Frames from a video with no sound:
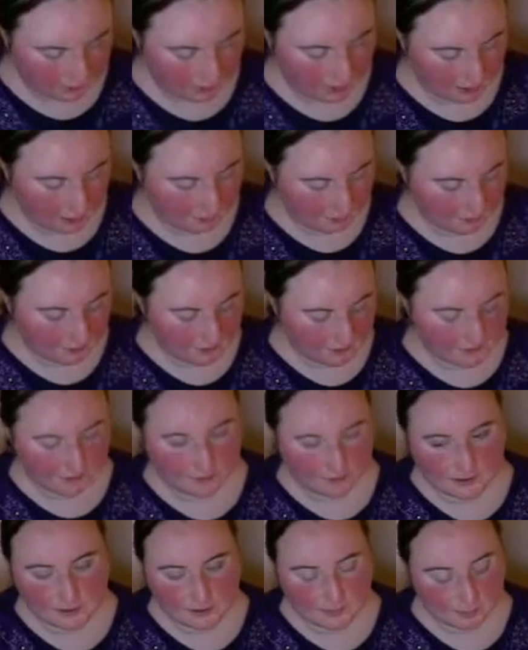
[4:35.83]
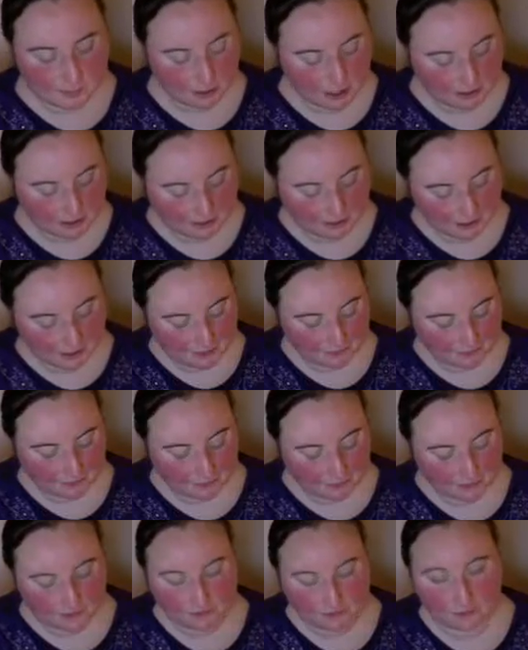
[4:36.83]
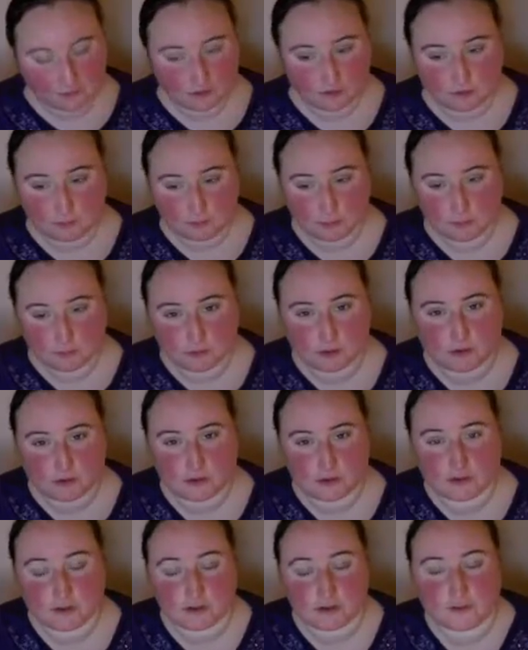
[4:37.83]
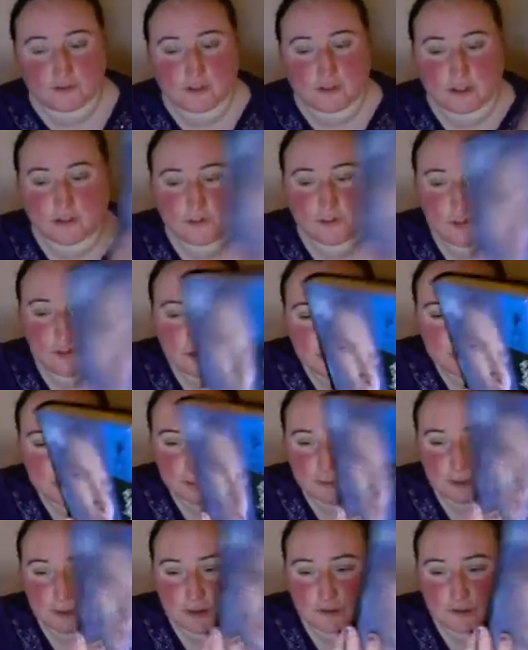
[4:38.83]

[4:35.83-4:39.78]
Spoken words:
I saw this. I haven't read the first book, so I gotta find the first book.